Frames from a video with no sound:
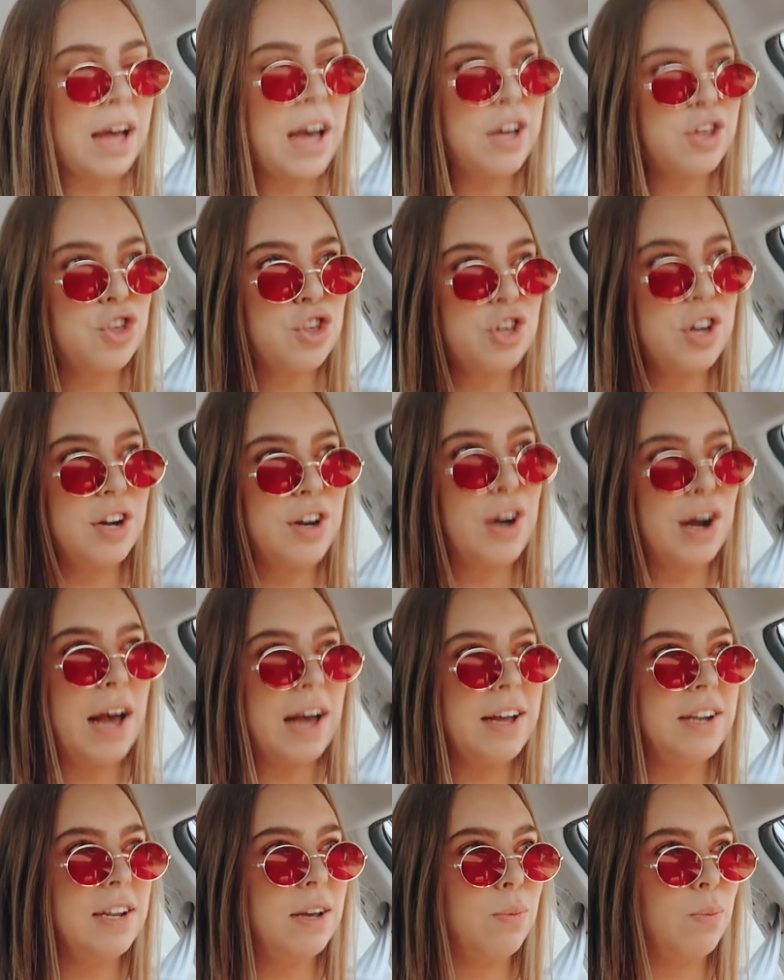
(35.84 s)
Last year,
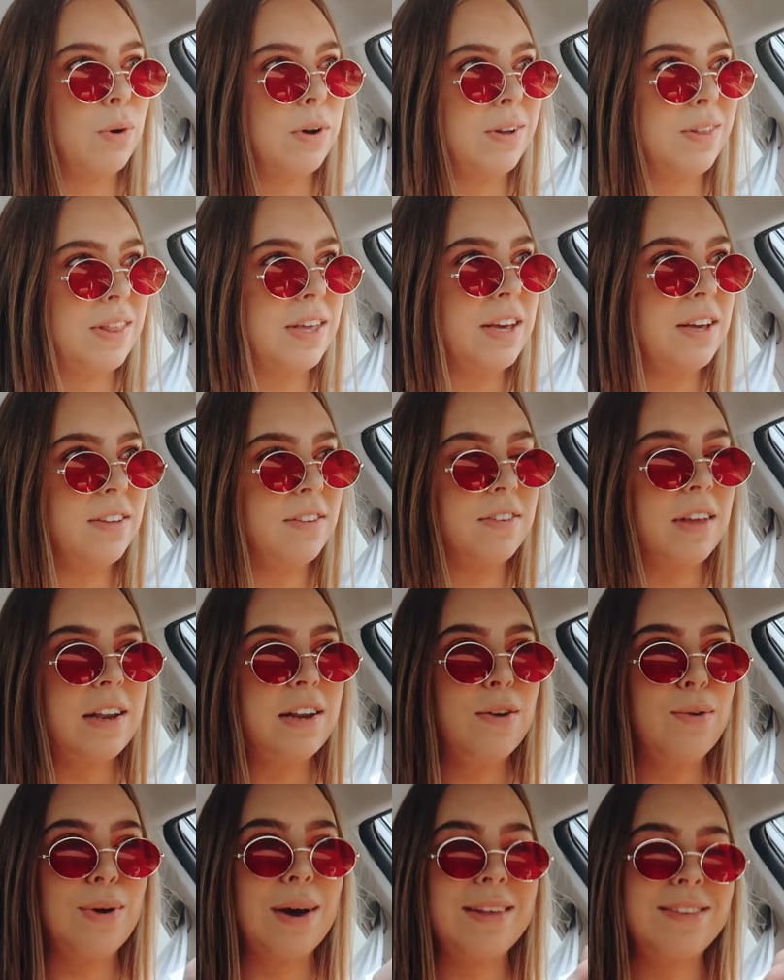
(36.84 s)
I did one of these
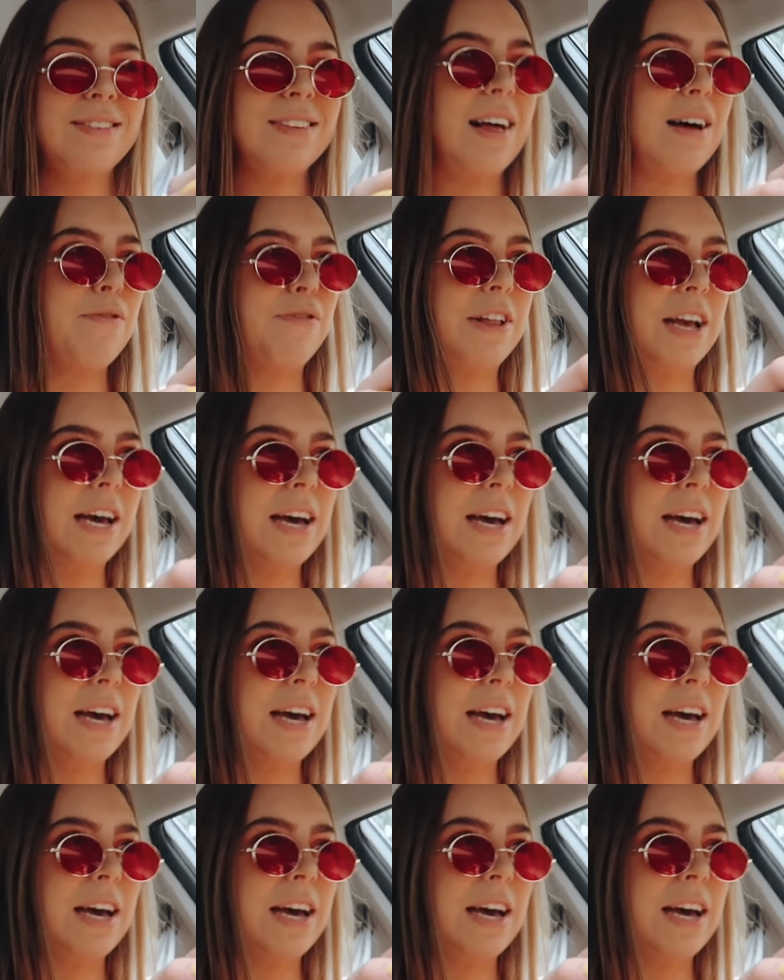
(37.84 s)
and you guys loved